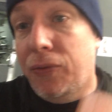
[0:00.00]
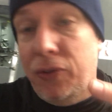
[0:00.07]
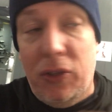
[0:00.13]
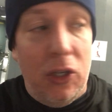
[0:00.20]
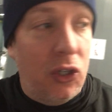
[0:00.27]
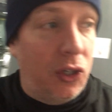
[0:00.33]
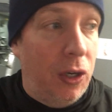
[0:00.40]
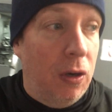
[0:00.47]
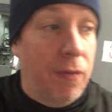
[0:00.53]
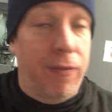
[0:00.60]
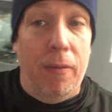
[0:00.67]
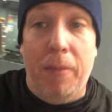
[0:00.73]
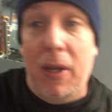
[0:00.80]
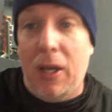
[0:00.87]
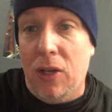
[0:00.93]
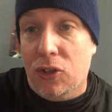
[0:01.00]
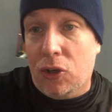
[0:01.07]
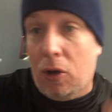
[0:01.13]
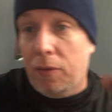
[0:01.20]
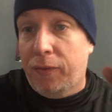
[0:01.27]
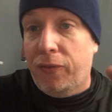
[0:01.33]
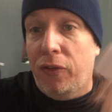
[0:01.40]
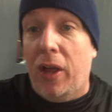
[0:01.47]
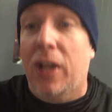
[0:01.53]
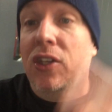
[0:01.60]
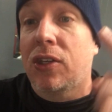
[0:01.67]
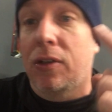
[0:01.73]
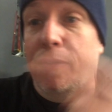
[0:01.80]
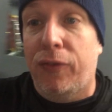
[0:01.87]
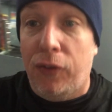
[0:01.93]
for this year for me is called
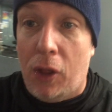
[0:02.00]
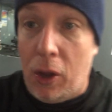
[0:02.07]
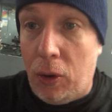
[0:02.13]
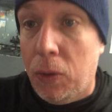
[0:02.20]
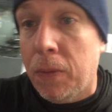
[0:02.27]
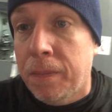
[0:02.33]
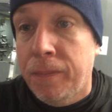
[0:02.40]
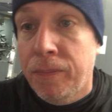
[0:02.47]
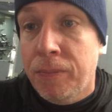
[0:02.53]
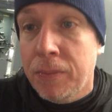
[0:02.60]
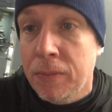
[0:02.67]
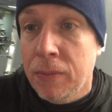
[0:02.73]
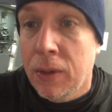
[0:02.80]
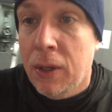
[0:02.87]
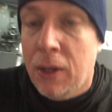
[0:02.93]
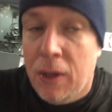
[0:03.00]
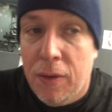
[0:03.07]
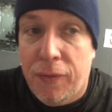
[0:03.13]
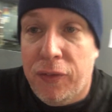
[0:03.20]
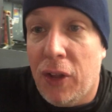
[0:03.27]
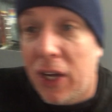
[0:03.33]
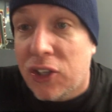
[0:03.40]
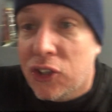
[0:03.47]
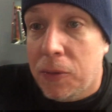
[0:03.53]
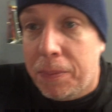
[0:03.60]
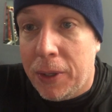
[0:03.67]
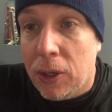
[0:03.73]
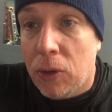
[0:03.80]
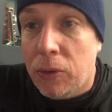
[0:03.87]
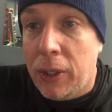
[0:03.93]
flex and flow
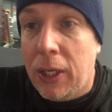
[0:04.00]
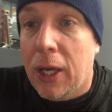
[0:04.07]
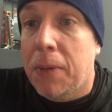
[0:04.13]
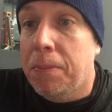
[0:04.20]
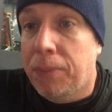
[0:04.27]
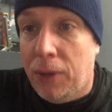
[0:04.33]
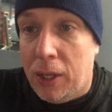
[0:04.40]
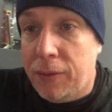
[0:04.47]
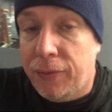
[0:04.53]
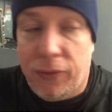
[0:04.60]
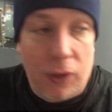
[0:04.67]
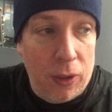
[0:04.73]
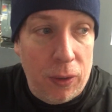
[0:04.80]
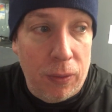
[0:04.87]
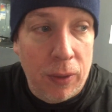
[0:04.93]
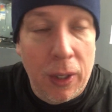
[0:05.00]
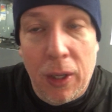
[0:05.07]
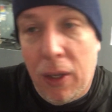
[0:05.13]
flexibility and blood flow.